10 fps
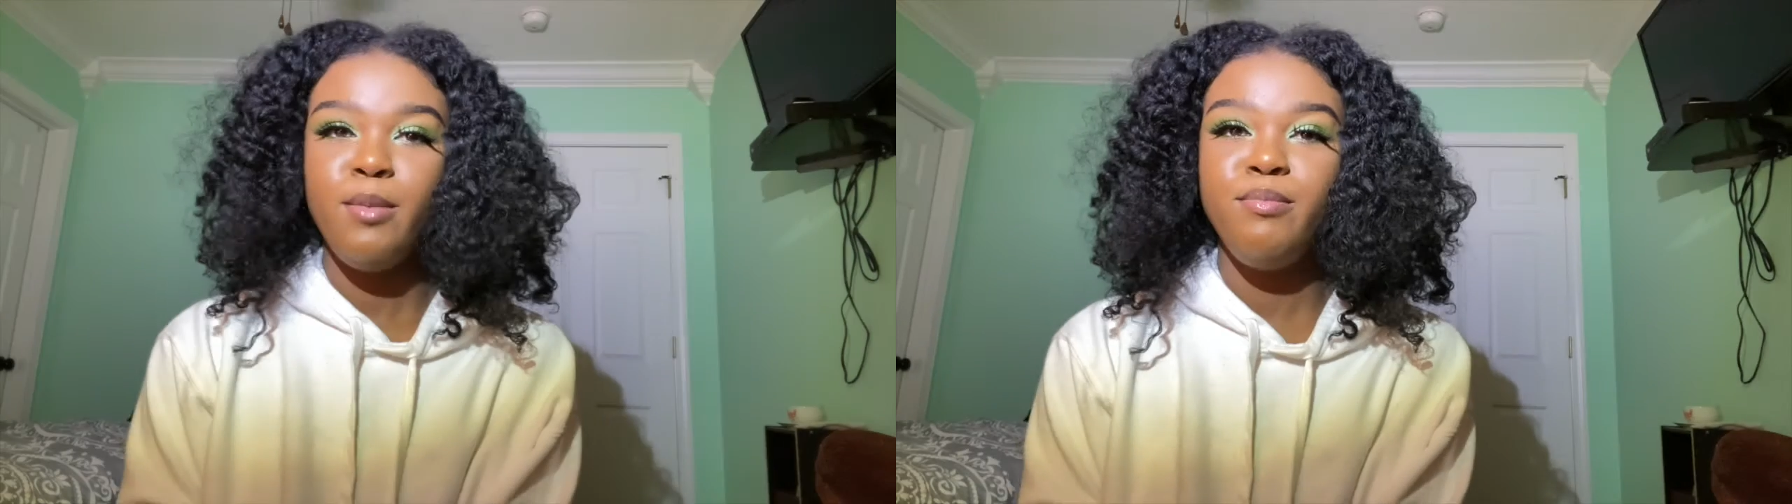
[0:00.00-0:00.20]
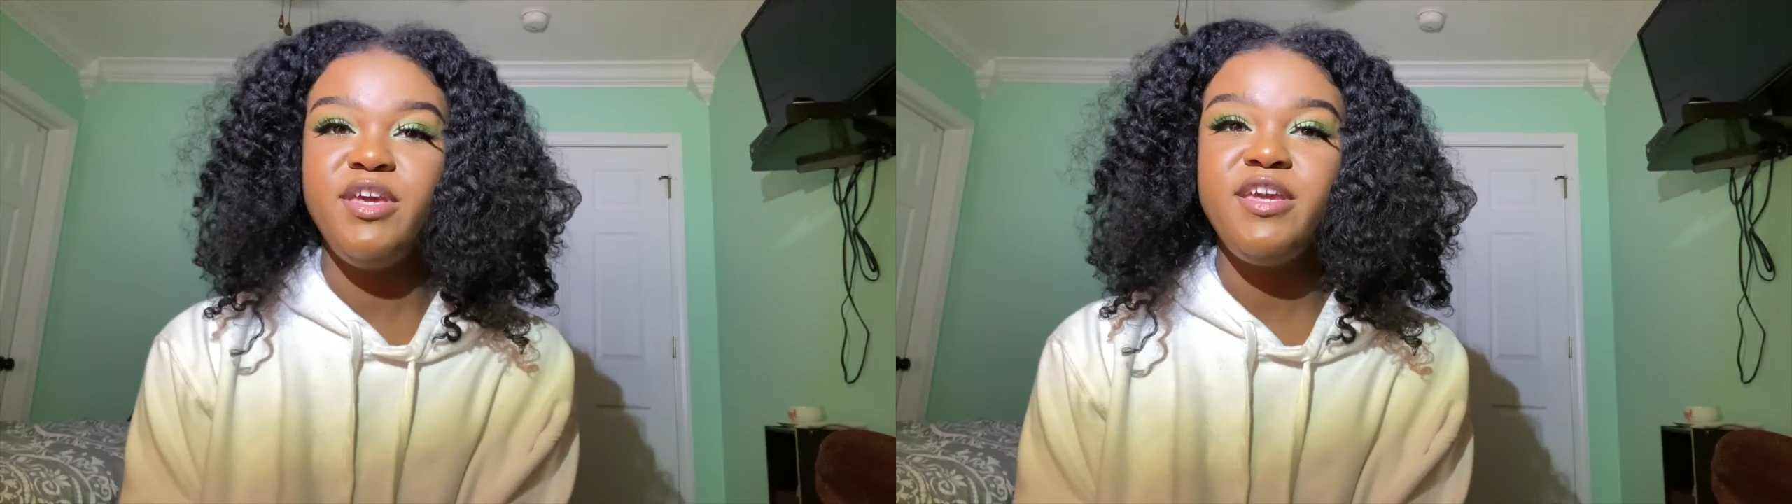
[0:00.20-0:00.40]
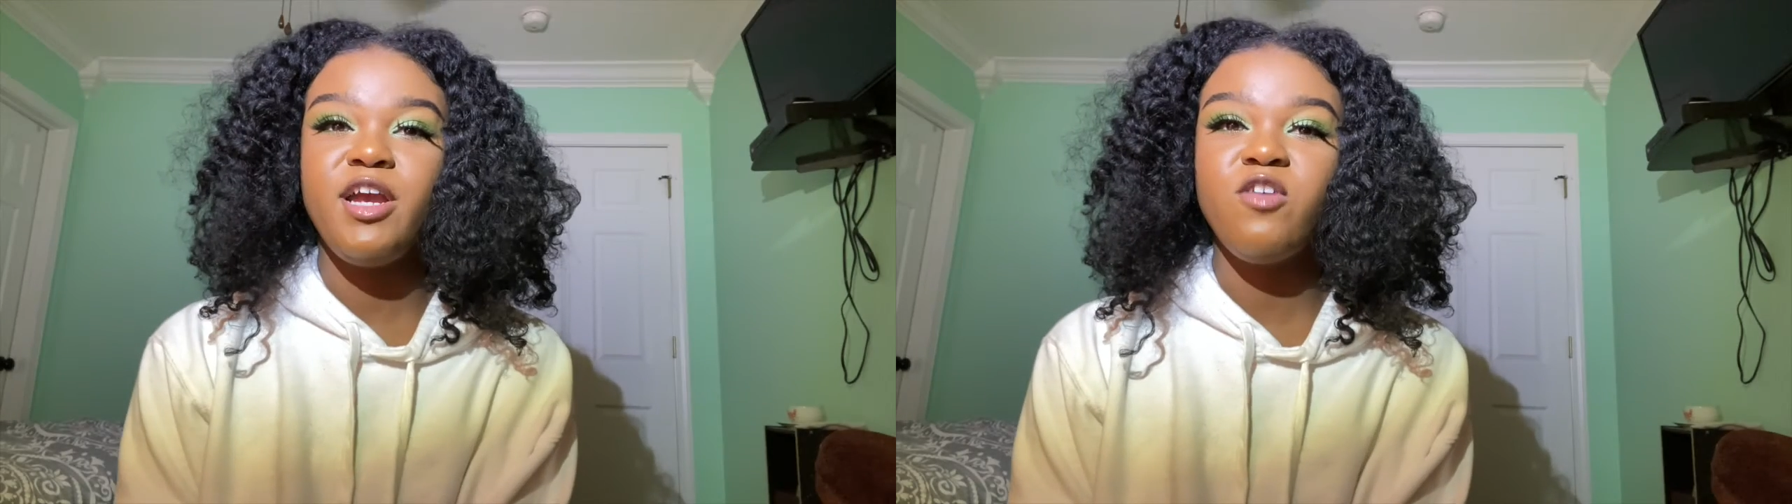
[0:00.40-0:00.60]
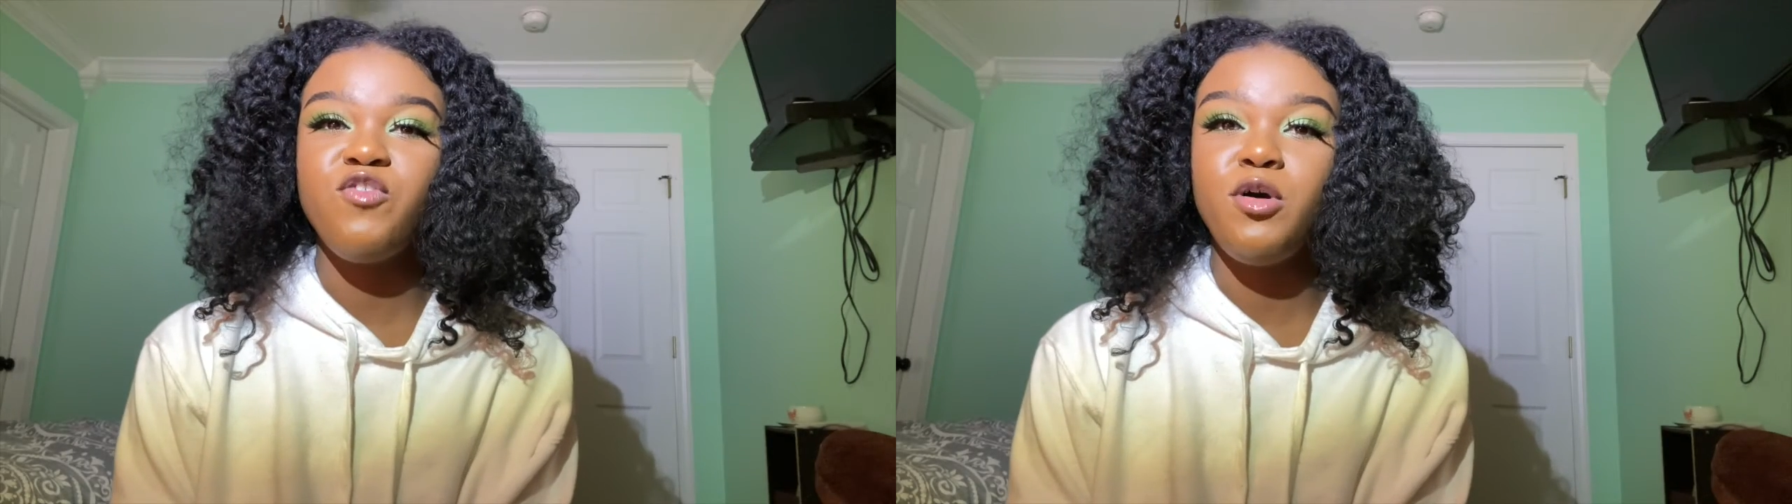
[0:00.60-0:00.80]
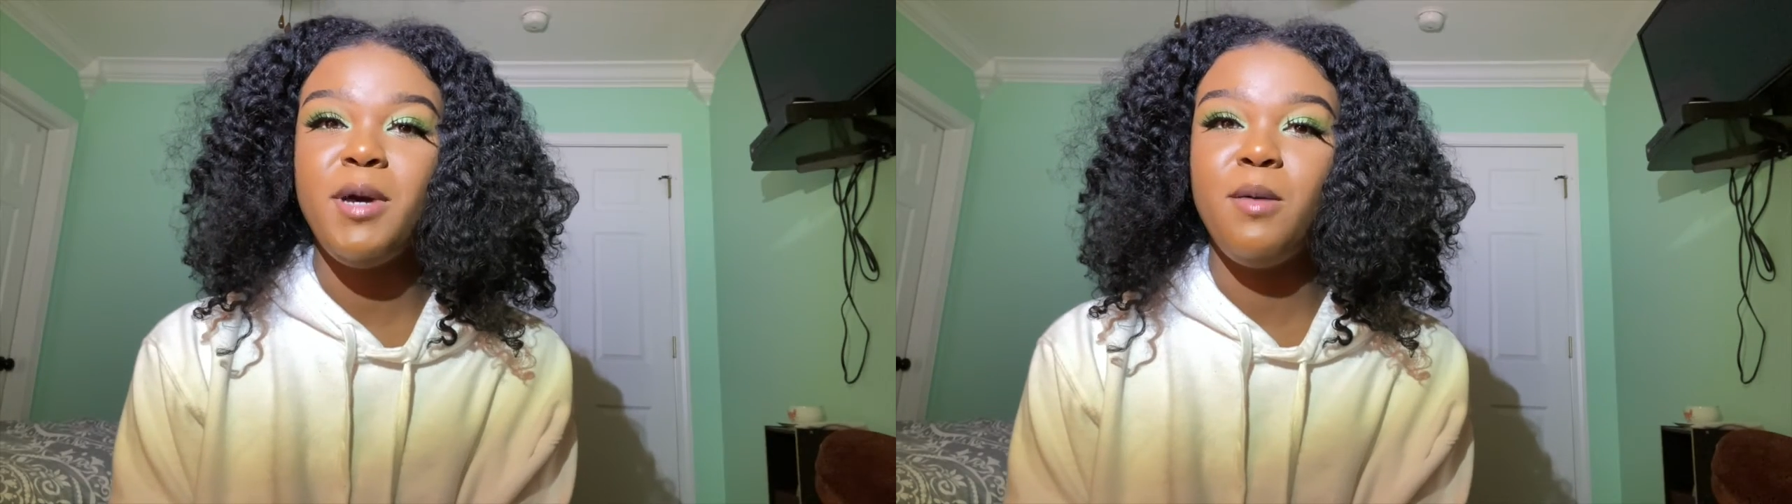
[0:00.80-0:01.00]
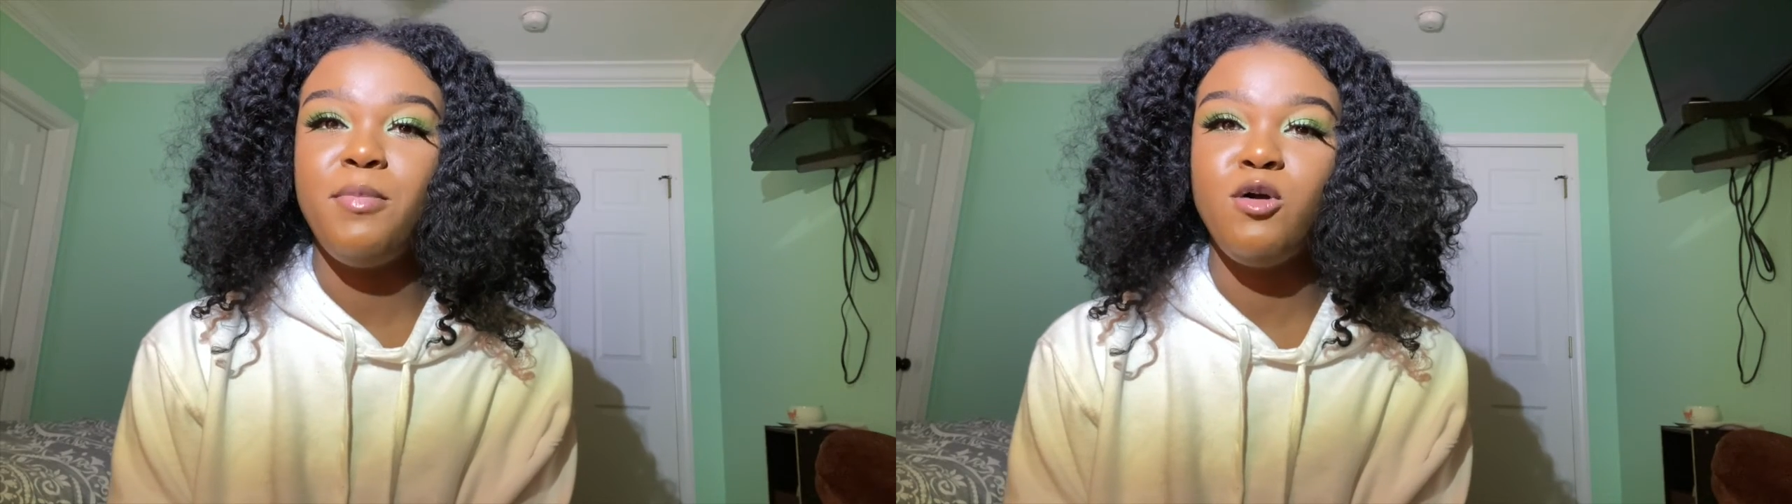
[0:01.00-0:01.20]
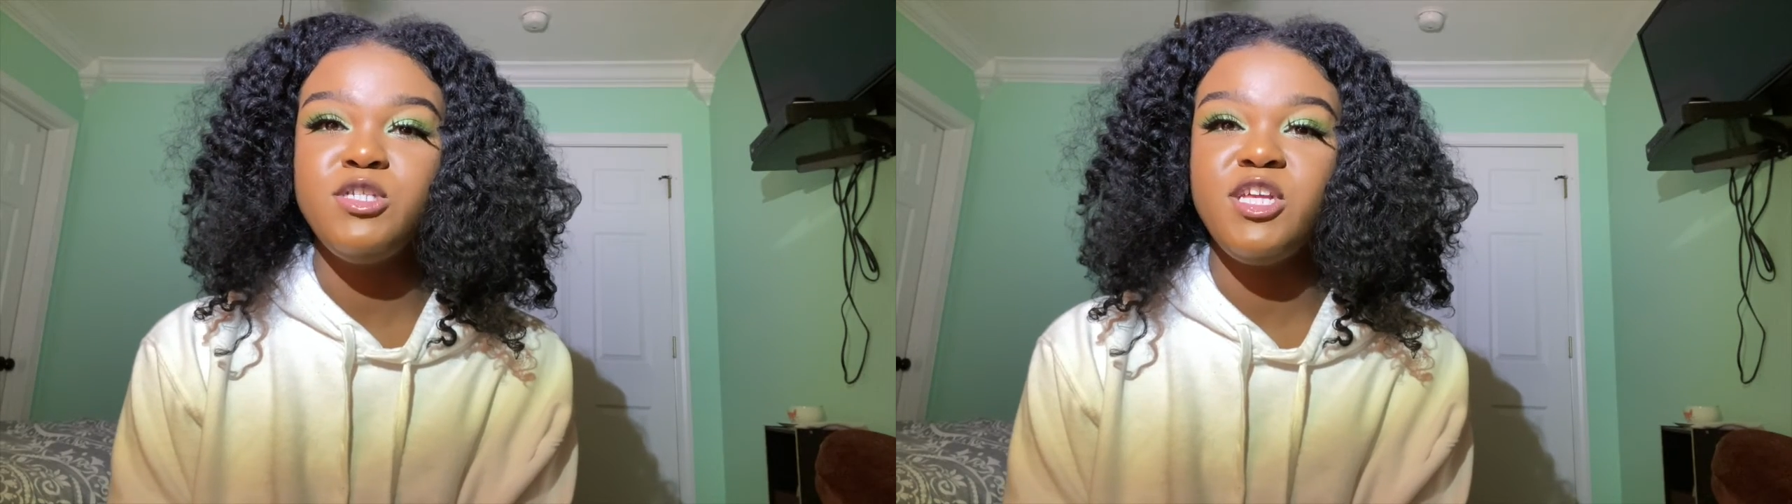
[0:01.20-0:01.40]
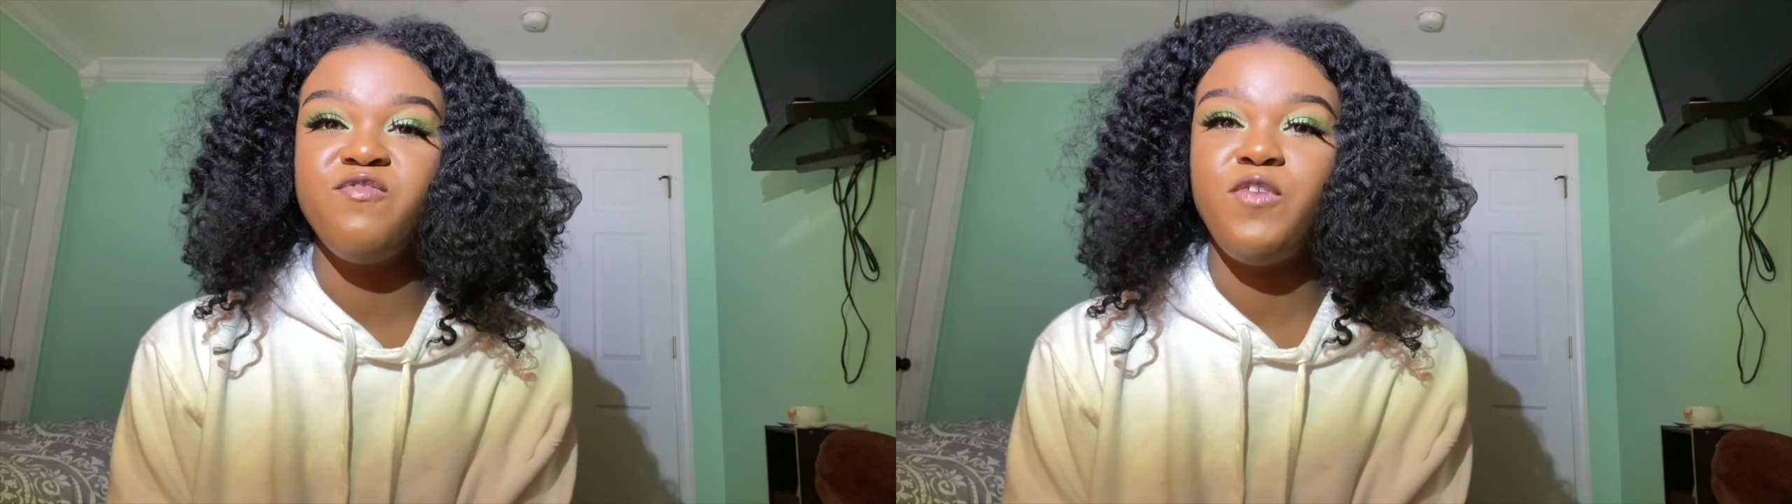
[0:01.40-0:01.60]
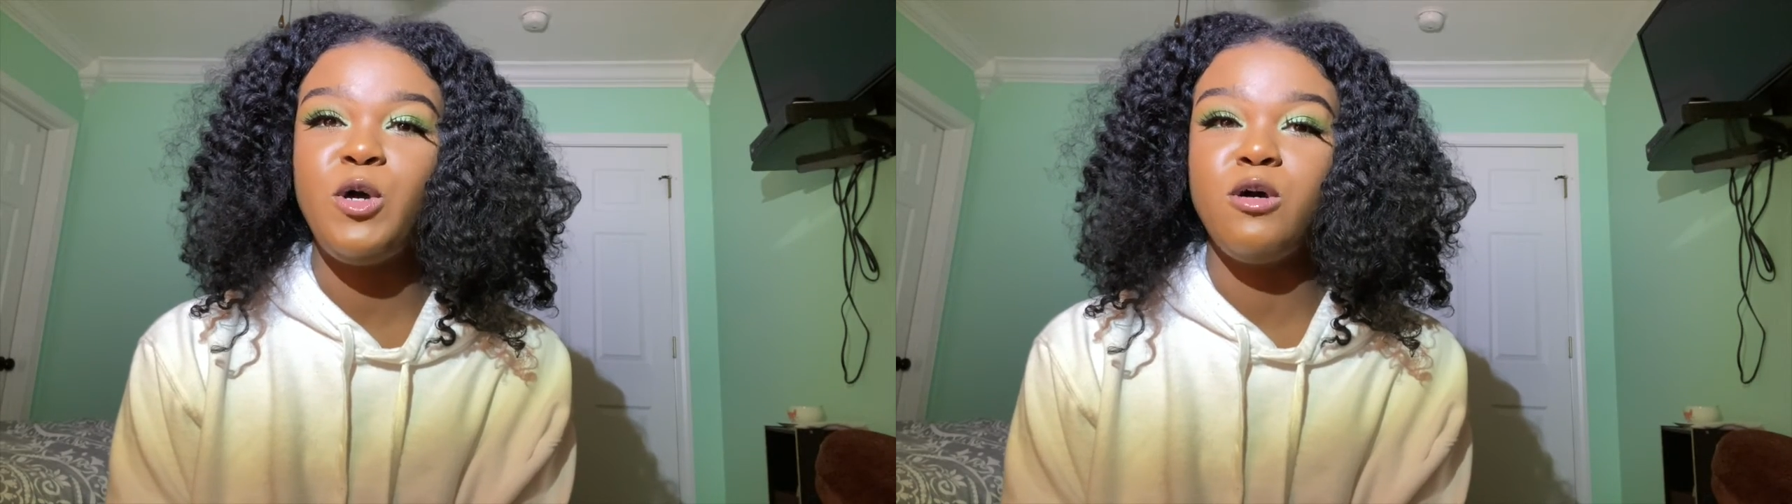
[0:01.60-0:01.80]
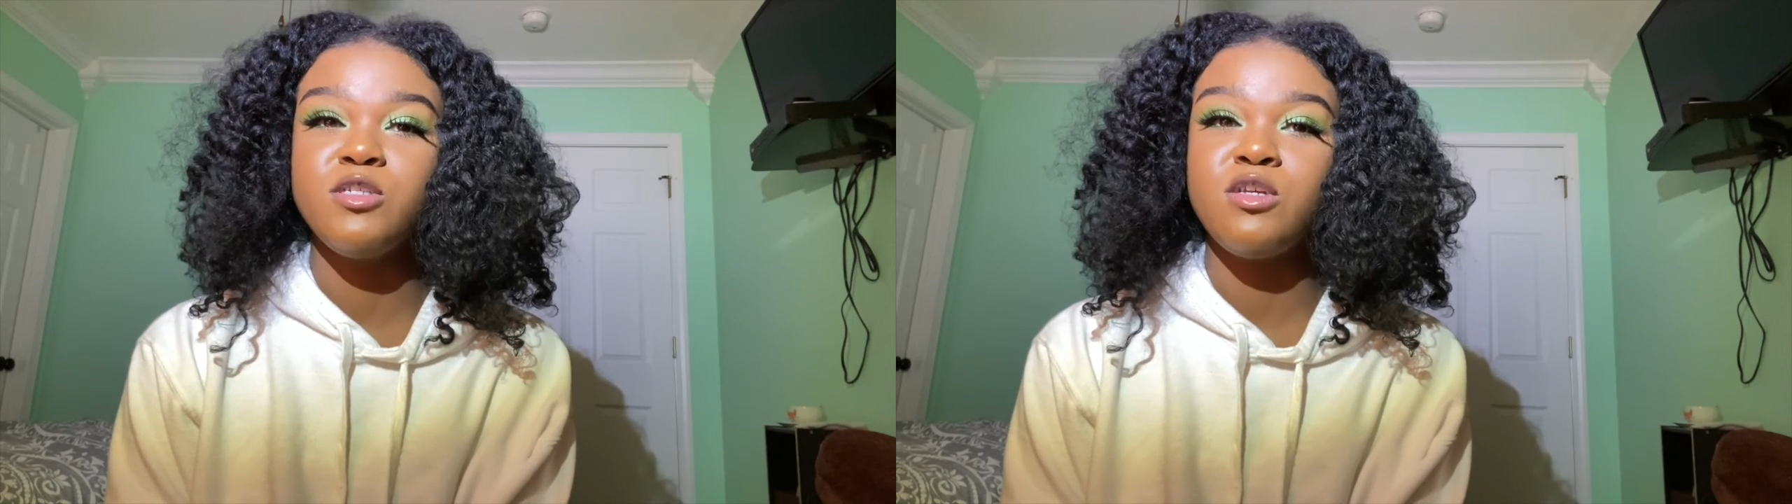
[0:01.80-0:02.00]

Be careful about posting photos